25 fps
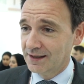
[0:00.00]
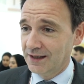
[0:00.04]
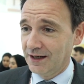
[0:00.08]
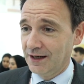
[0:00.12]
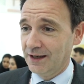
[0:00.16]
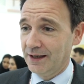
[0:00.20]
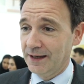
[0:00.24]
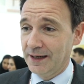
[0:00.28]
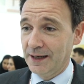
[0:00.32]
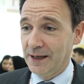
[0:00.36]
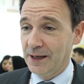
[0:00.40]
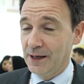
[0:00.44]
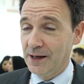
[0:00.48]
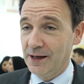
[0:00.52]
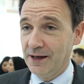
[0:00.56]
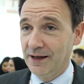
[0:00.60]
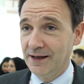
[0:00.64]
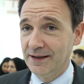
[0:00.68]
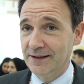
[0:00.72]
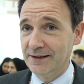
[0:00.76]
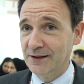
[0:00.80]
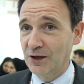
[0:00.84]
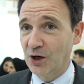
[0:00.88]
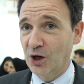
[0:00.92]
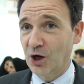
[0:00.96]

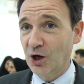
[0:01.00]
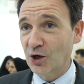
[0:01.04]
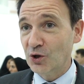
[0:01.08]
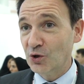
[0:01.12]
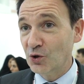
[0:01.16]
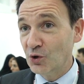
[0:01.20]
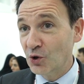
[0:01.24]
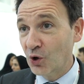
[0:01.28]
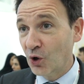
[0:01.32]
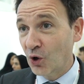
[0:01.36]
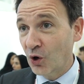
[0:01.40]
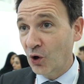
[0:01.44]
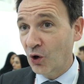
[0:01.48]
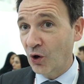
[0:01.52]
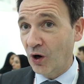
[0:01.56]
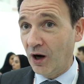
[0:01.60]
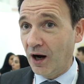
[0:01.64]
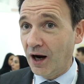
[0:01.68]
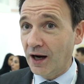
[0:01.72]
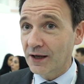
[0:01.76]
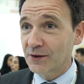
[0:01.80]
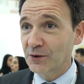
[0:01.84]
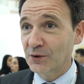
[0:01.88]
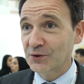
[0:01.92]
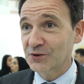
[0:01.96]
You know,
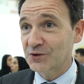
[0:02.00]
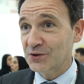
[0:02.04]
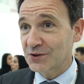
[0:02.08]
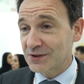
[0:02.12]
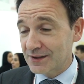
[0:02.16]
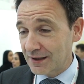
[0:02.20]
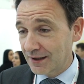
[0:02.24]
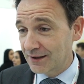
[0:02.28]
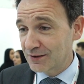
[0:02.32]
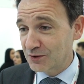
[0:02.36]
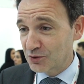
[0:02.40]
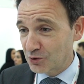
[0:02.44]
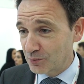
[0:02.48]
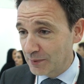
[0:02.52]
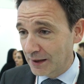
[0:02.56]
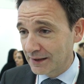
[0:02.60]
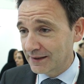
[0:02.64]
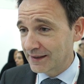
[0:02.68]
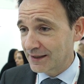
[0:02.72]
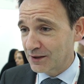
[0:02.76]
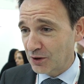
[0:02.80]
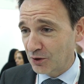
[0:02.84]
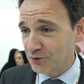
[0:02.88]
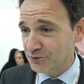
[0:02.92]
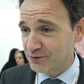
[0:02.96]
I don't attend too
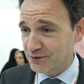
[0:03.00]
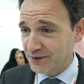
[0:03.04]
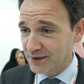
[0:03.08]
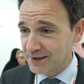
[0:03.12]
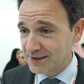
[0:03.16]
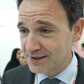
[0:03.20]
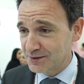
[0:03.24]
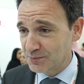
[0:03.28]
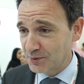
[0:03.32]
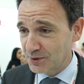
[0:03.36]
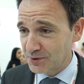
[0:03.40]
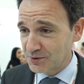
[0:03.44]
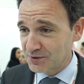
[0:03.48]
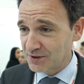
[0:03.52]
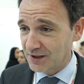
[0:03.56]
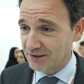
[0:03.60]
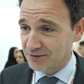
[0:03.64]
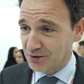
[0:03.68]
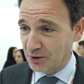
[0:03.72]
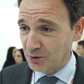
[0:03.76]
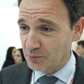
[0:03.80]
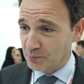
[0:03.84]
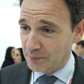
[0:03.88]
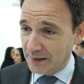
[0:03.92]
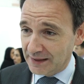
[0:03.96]
many conferences because
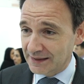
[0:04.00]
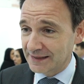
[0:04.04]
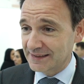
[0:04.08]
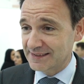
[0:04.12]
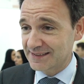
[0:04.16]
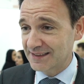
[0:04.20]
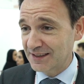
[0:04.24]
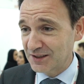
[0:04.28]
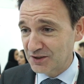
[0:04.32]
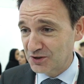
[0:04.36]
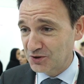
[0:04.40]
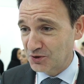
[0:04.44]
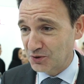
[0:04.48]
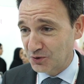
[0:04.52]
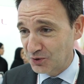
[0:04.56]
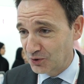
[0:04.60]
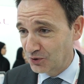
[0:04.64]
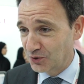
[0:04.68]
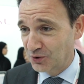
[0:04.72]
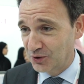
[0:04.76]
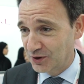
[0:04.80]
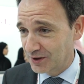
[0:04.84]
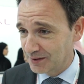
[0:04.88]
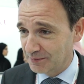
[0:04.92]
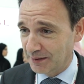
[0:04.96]
I've got many things to
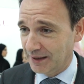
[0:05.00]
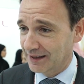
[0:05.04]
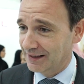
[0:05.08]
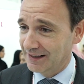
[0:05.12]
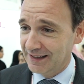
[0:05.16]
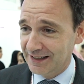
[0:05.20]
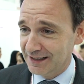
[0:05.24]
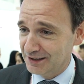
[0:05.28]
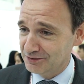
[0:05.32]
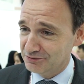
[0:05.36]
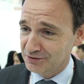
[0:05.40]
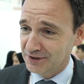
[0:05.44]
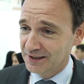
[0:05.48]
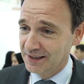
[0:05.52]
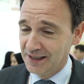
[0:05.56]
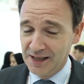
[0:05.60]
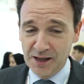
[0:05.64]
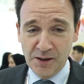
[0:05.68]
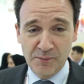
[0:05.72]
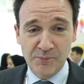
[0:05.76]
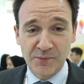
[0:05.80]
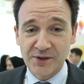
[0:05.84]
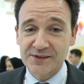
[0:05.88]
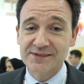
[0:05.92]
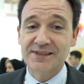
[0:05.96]
do in my life,
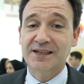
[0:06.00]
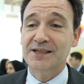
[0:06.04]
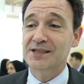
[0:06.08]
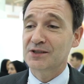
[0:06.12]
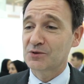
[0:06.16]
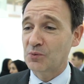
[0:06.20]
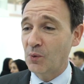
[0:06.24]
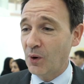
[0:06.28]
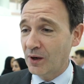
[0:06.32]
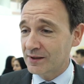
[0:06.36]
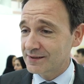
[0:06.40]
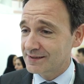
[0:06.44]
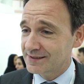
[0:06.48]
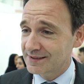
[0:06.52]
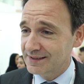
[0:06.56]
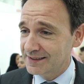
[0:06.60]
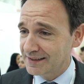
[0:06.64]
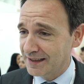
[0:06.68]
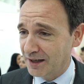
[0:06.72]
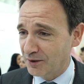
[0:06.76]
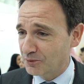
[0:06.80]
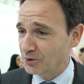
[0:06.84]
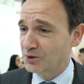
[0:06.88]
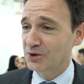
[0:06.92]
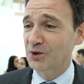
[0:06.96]
but there is one
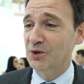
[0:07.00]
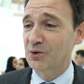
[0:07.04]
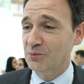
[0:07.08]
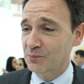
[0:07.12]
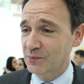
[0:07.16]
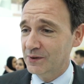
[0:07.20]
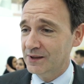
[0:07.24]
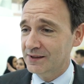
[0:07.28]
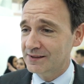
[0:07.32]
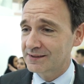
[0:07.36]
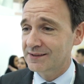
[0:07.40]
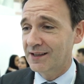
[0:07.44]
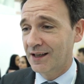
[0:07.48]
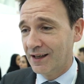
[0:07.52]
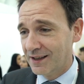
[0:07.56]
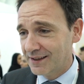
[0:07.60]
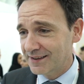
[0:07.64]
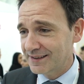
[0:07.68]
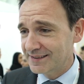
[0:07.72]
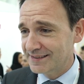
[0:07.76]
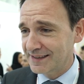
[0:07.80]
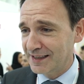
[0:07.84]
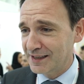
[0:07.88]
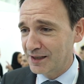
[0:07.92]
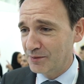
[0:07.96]
thing I wouldn't miss,
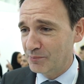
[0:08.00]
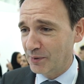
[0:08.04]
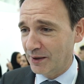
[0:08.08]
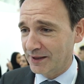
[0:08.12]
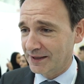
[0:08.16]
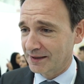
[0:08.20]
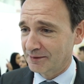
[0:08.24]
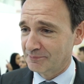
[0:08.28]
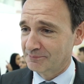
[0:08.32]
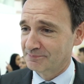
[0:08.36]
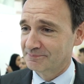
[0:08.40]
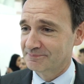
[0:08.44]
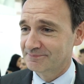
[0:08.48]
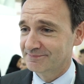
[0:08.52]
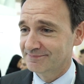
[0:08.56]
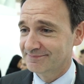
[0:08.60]
is ADIPEC.